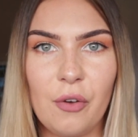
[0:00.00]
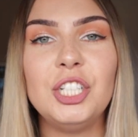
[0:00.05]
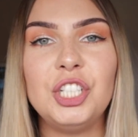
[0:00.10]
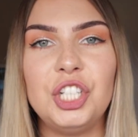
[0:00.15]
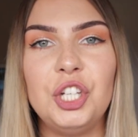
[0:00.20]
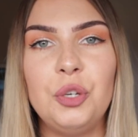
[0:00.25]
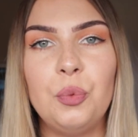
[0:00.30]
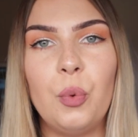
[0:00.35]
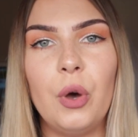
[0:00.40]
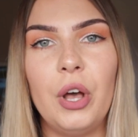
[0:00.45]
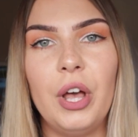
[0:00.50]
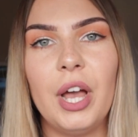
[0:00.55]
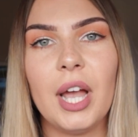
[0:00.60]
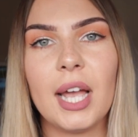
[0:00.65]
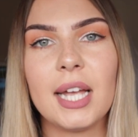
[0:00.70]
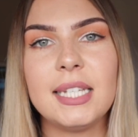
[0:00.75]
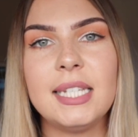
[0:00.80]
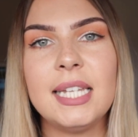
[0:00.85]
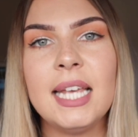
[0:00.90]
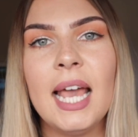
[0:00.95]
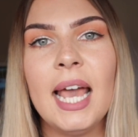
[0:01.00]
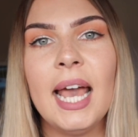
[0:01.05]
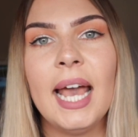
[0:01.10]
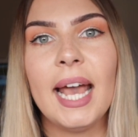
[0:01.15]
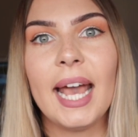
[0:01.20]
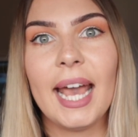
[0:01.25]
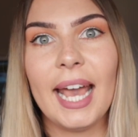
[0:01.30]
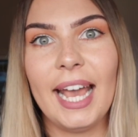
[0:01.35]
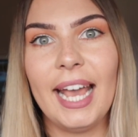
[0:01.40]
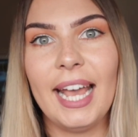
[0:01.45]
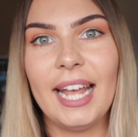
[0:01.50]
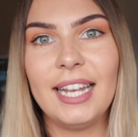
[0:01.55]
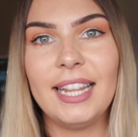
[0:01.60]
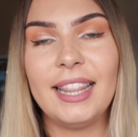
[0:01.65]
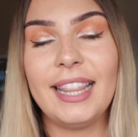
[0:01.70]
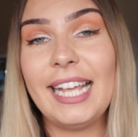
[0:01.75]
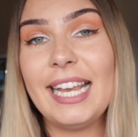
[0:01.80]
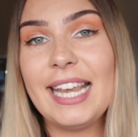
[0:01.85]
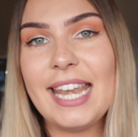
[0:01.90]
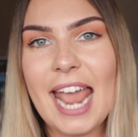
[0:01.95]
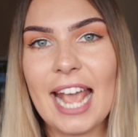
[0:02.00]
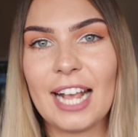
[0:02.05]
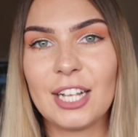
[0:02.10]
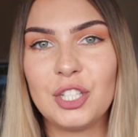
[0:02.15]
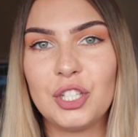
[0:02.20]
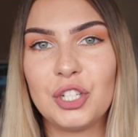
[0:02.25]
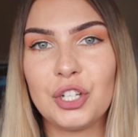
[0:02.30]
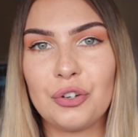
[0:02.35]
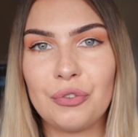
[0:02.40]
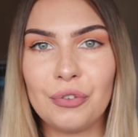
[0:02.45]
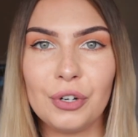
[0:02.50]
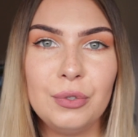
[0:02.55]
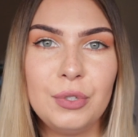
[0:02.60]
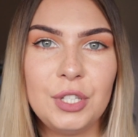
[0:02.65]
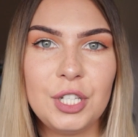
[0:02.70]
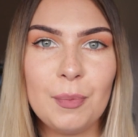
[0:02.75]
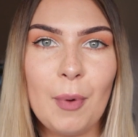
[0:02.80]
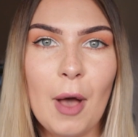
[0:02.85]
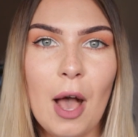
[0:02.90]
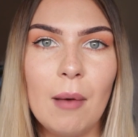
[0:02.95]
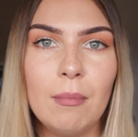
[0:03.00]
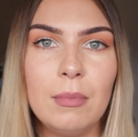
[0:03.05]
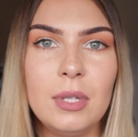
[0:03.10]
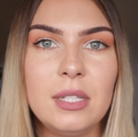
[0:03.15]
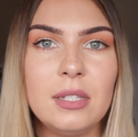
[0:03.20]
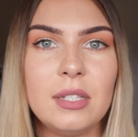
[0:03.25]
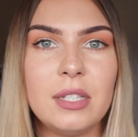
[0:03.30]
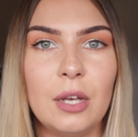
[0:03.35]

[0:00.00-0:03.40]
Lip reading: She worked in the next cruise department,